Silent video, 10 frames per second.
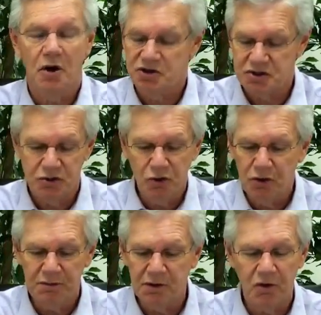or just
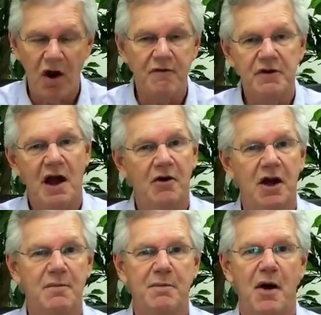Google Bill Crawford. I'll
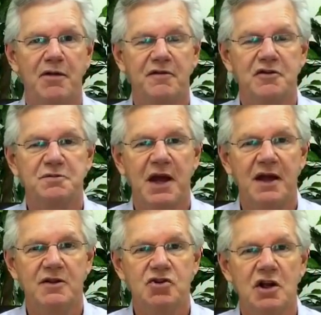come up on the first
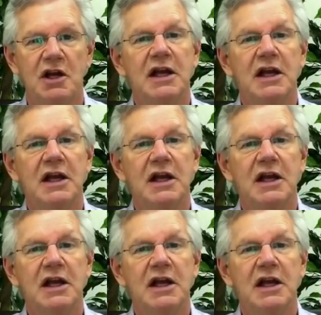page.